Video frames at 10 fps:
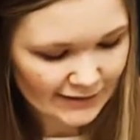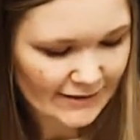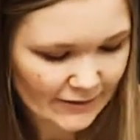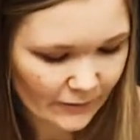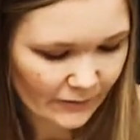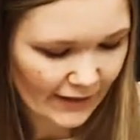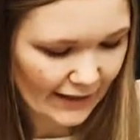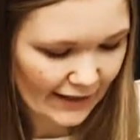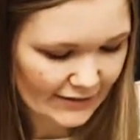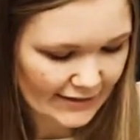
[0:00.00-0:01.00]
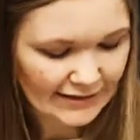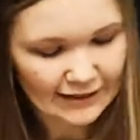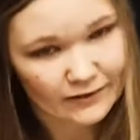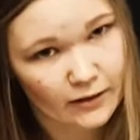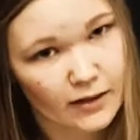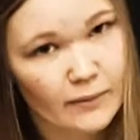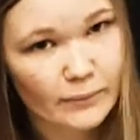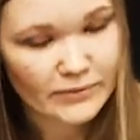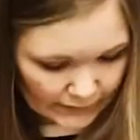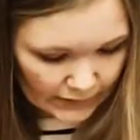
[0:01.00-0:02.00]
so then I just gave it all up.